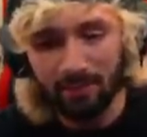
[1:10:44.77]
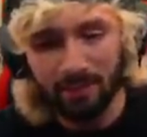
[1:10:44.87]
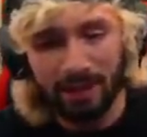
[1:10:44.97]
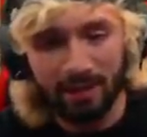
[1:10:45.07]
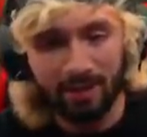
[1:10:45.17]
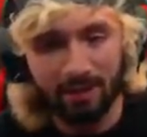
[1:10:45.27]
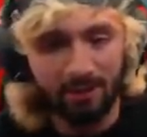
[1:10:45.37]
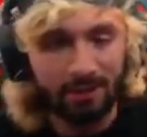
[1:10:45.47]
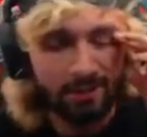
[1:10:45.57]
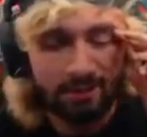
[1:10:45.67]
Like,
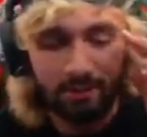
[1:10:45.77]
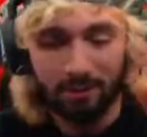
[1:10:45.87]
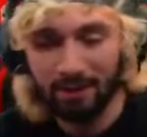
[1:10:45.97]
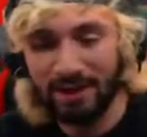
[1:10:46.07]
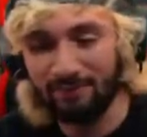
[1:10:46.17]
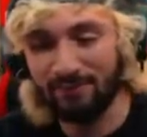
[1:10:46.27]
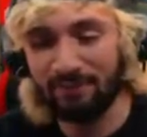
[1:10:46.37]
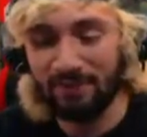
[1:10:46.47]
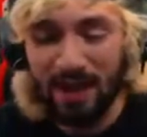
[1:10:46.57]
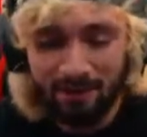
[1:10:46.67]
if,
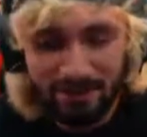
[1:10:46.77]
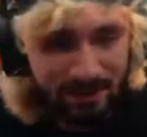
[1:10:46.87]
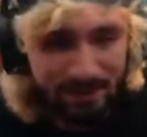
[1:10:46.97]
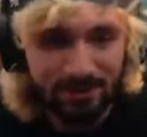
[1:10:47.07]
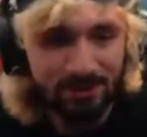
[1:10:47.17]
if you haven't seen it,